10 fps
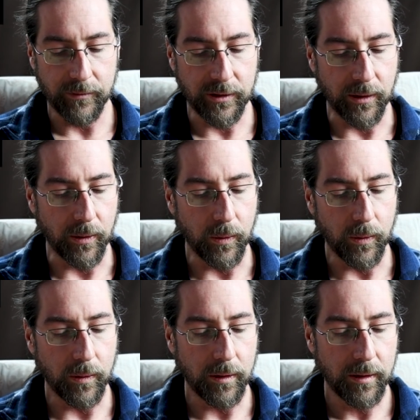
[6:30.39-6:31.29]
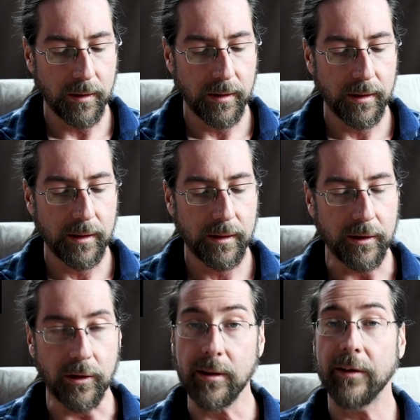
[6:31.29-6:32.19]
So
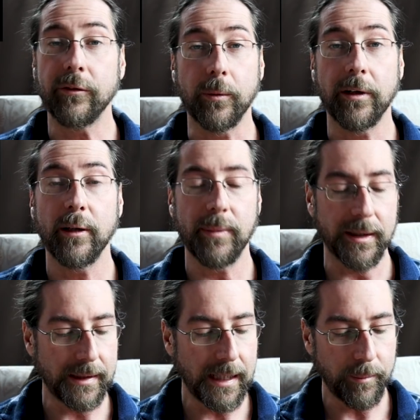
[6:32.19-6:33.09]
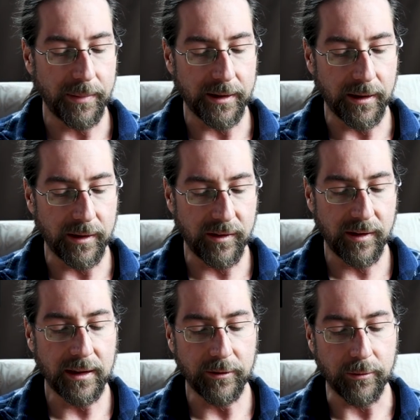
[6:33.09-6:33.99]
you don't have to worry about that, but it's
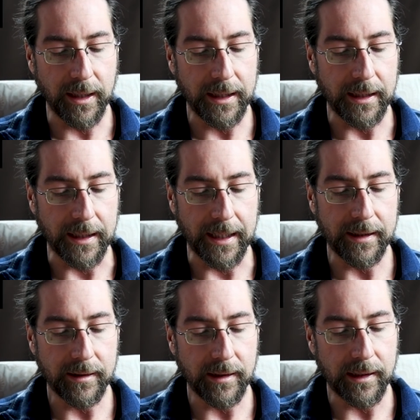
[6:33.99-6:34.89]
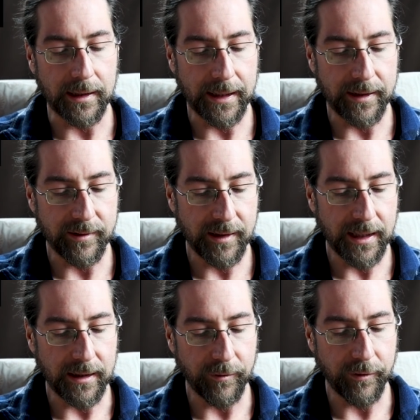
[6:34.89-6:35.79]
still draining. And like I
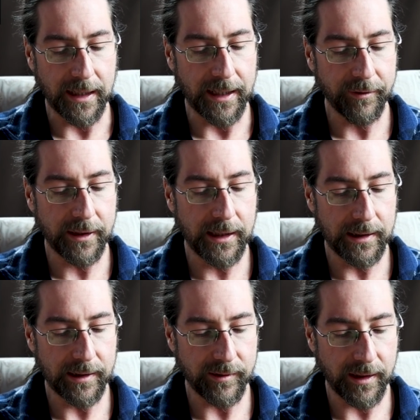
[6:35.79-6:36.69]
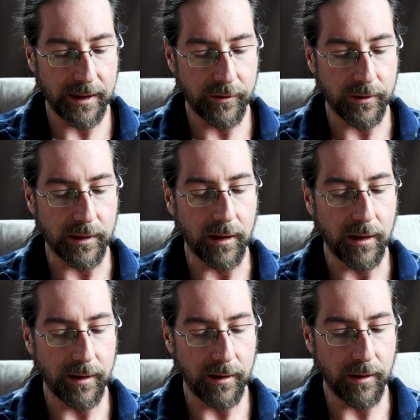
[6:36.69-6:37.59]
said, if you have keyless entry
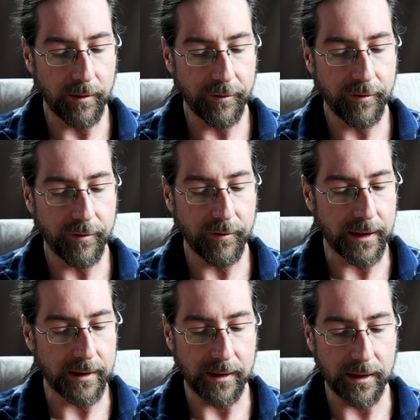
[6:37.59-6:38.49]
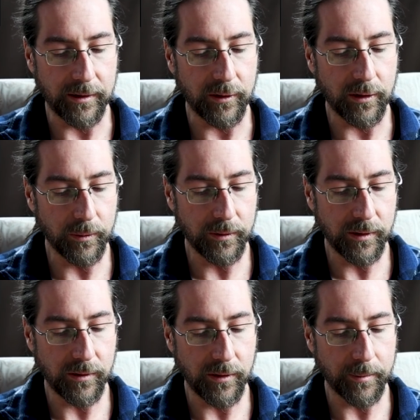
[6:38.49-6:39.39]
off and you don't
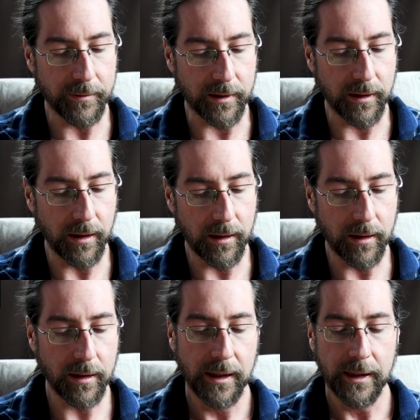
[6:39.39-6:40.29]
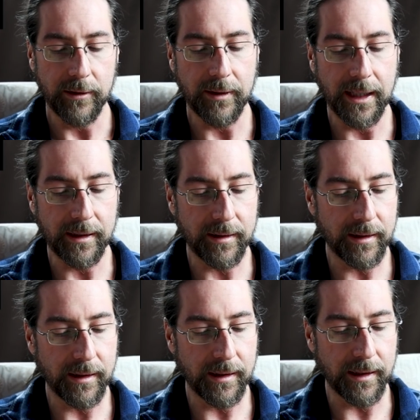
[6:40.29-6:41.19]
disturb the car, you get
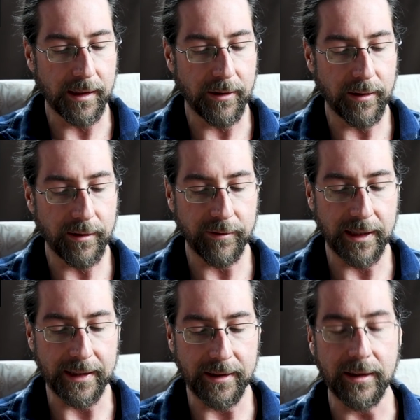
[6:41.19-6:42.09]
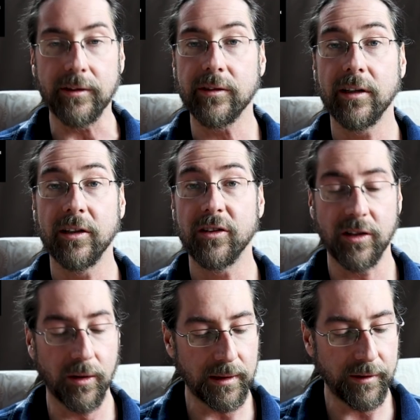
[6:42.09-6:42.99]
a curve like this. It's
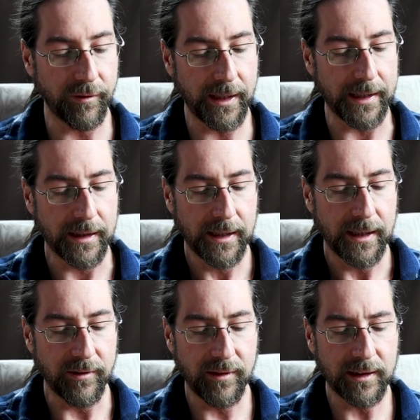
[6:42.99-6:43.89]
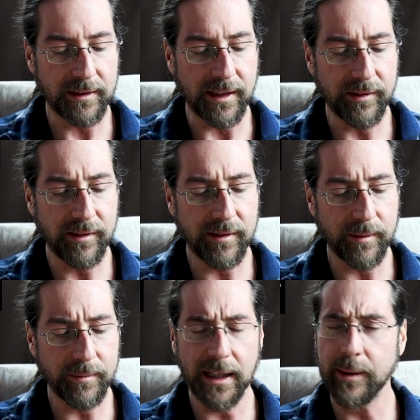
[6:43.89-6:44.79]
totally fine. It still does it
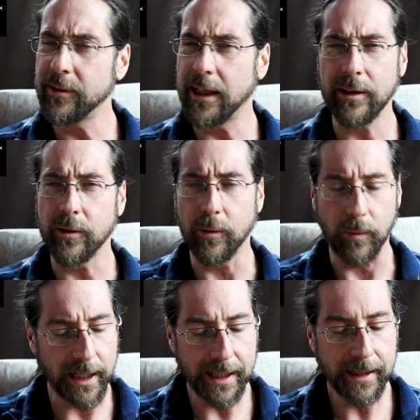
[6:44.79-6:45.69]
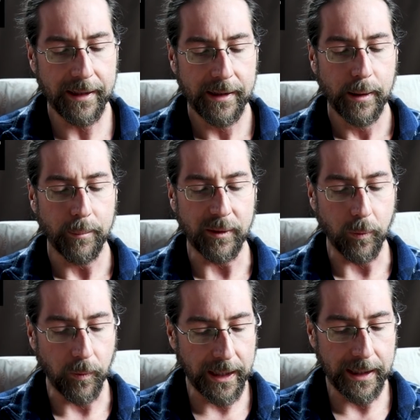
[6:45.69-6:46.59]
sometimes, I don't know why, but
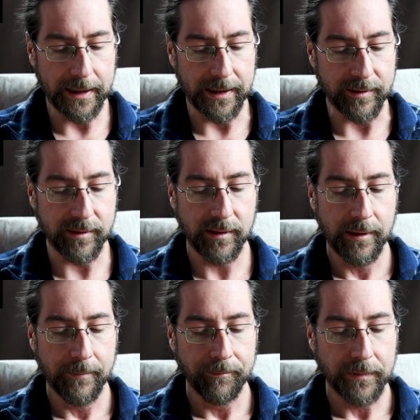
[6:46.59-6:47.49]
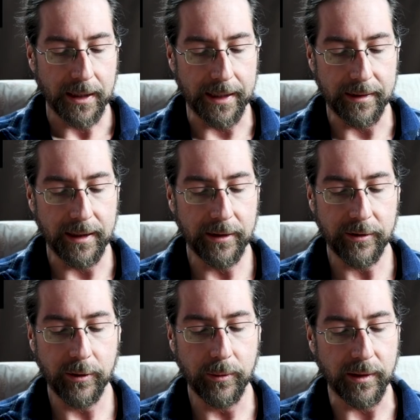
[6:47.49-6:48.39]
way less. And here
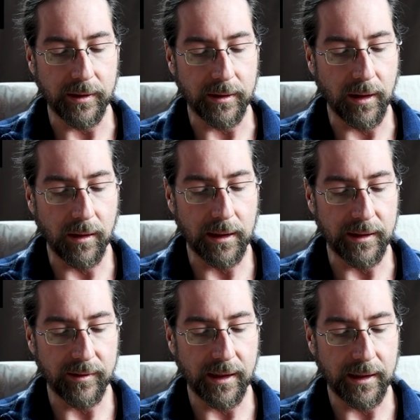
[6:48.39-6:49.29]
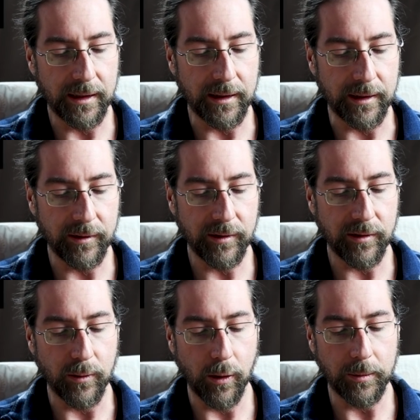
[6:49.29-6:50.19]
too, the dongle is not in there. This
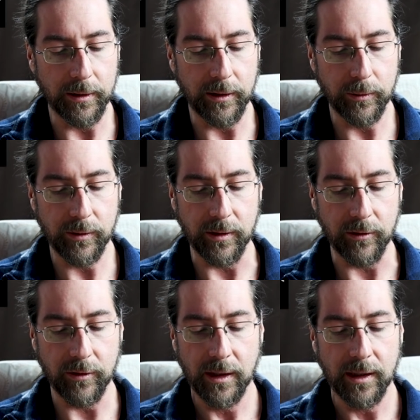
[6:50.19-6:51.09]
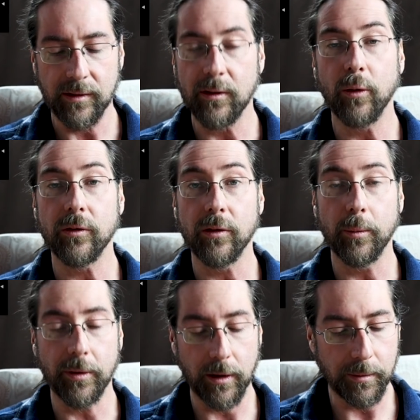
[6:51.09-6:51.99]
is normal usage. It's
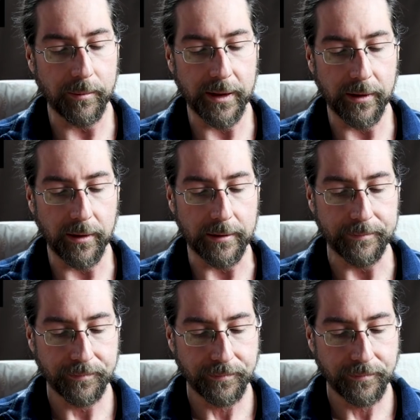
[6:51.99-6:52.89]
no problem at all.